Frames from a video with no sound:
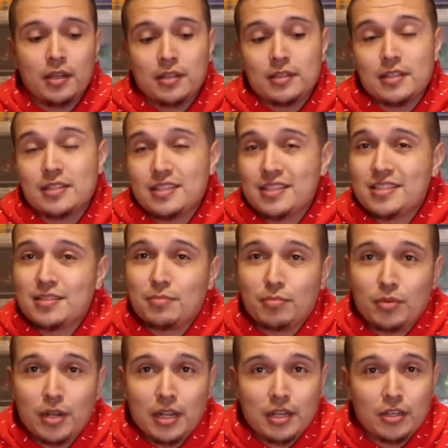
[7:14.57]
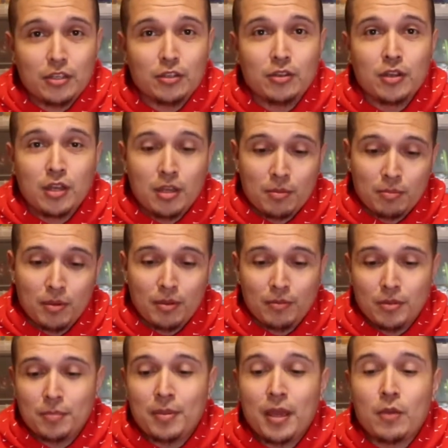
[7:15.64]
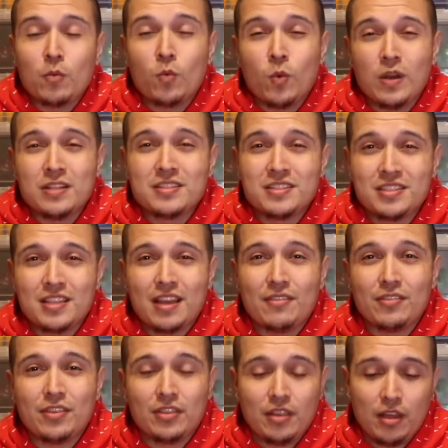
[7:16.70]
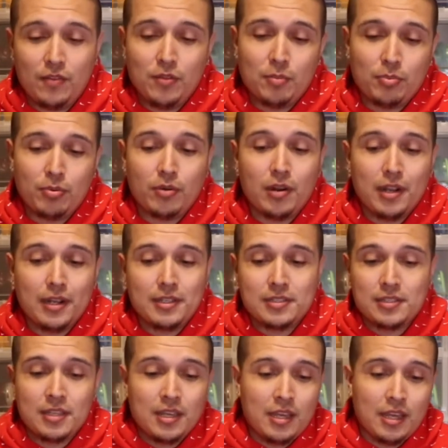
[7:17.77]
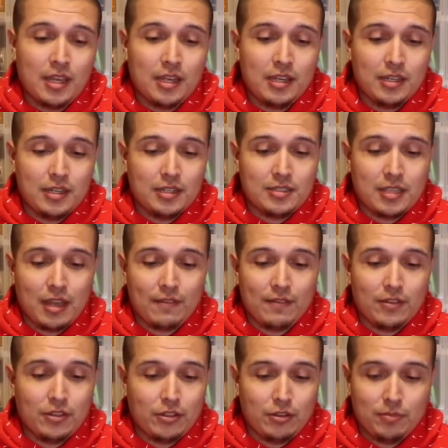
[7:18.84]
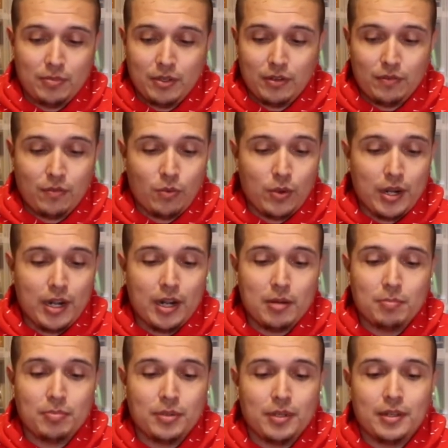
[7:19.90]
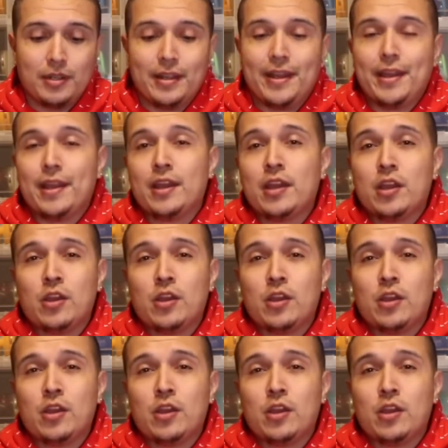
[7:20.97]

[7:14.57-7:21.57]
This isn't brand new, but to pay 1/7 of the price, and it does have a little bit of wear, but hey,